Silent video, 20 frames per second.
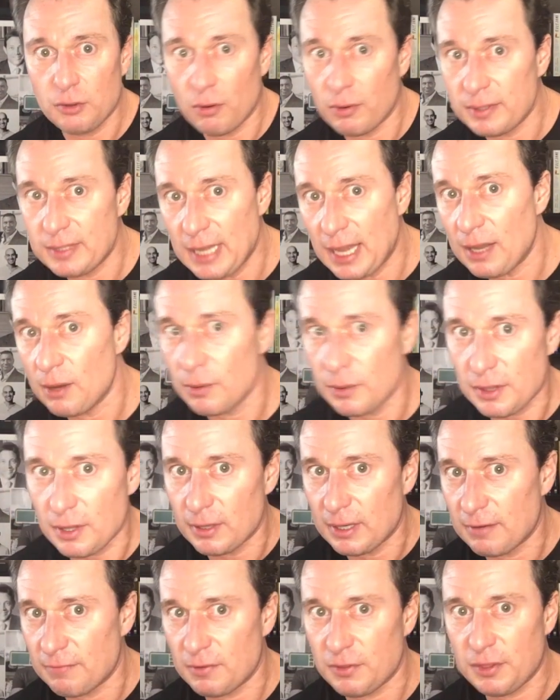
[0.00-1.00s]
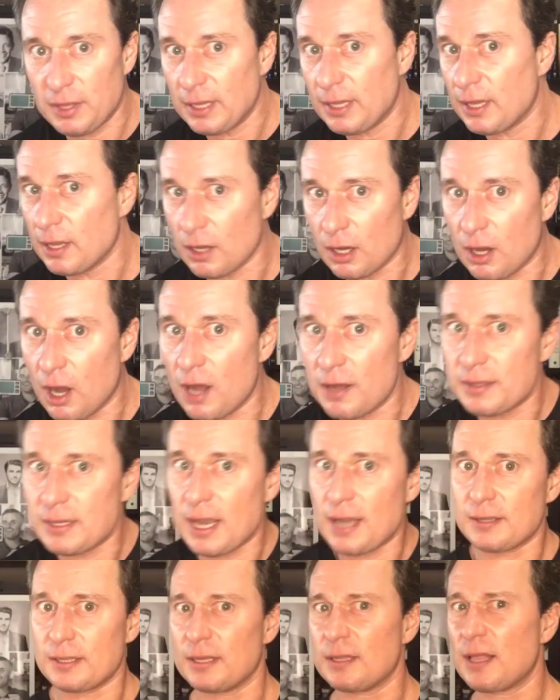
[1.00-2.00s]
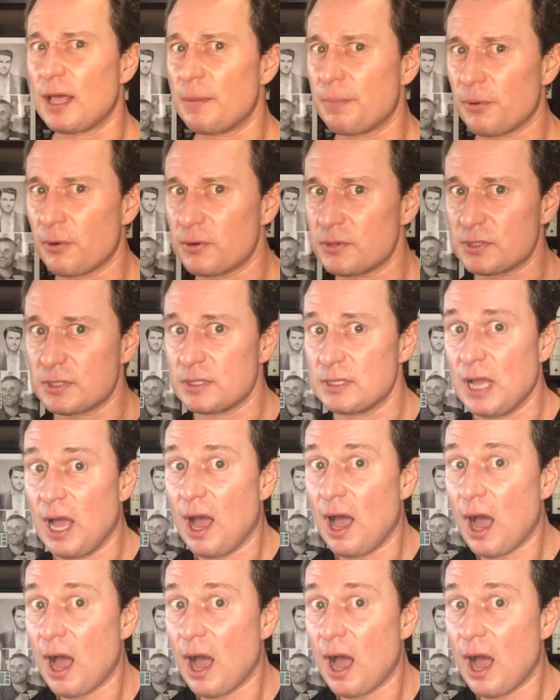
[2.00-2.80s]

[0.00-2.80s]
go a day without even thinking of contacting that person.